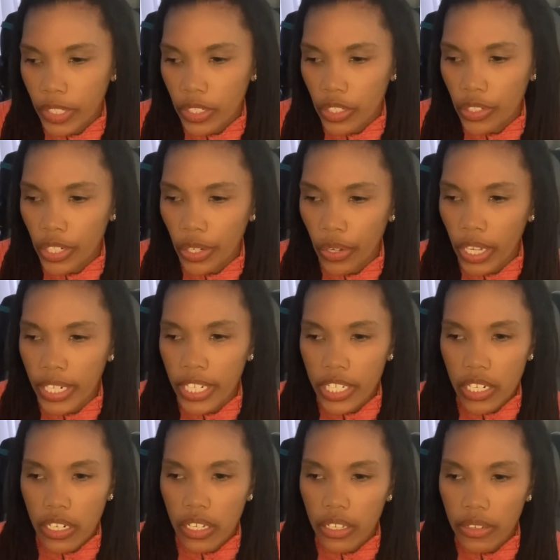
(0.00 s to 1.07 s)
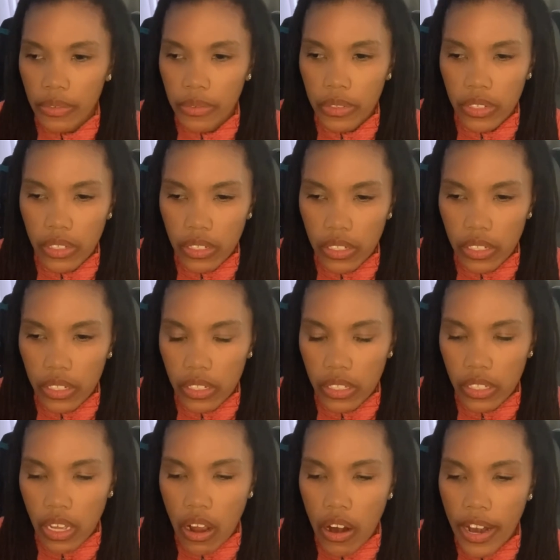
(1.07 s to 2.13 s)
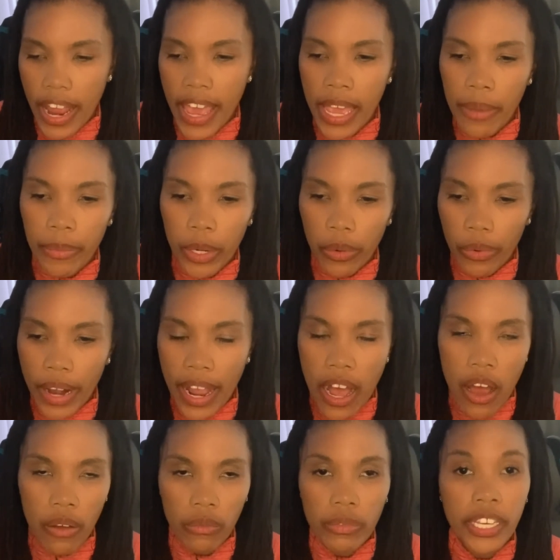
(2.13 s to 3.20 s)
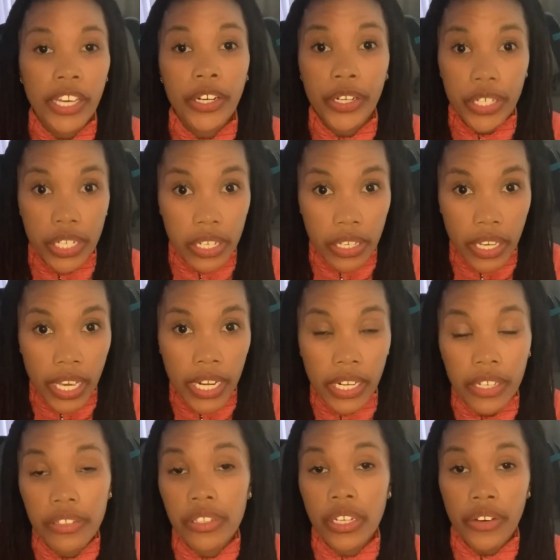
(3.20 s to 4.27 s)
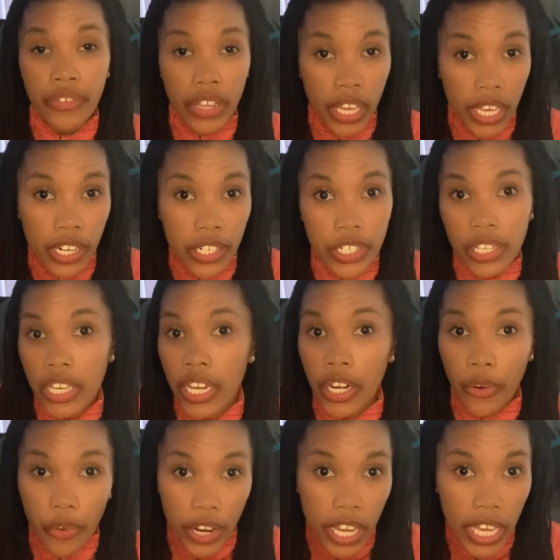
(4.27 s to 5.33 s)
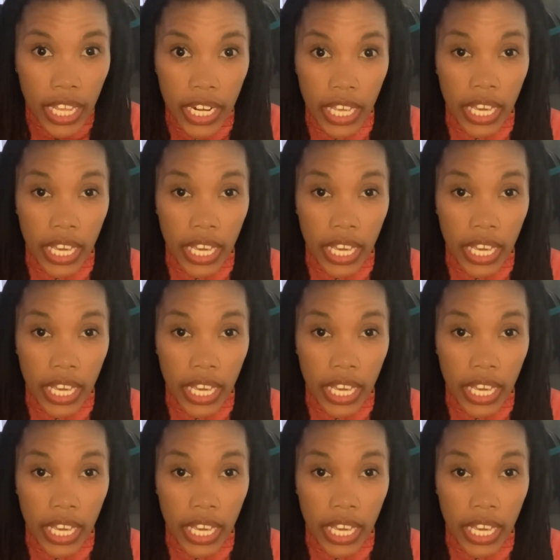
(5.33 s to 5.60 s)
initiatives are aimed around energy and conserving energy and green